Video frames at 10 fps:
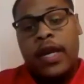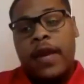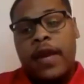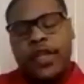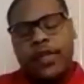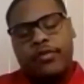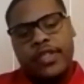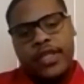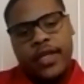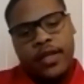everything you
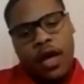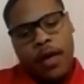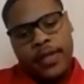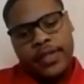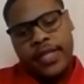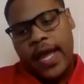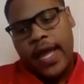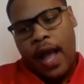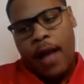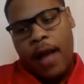just said, Dom, is
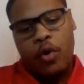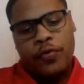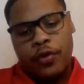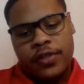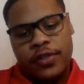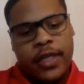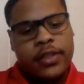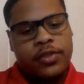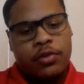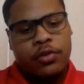like, I'm going through those
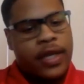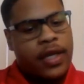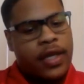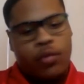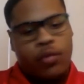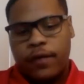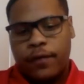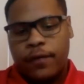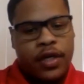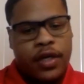stages too. Like, I'm working
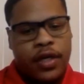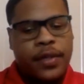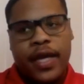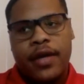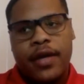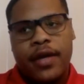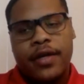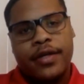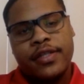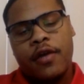for a company down here
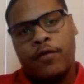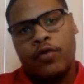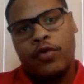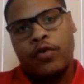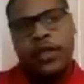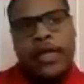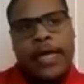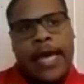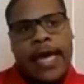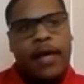in South Florida,
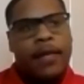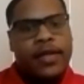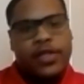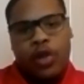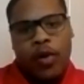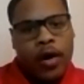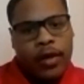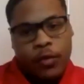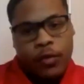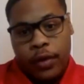and I'm about to go
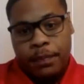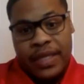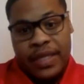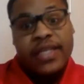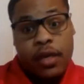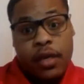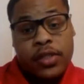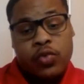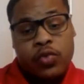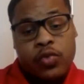out and work, be in sales
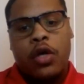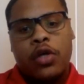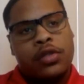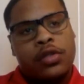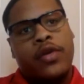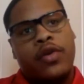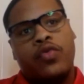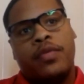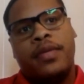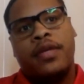as well. So I know
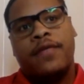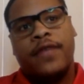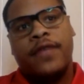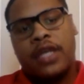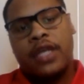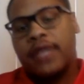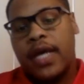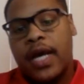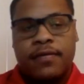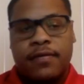the benefit mm-hmm.
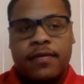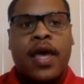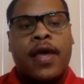sides of that.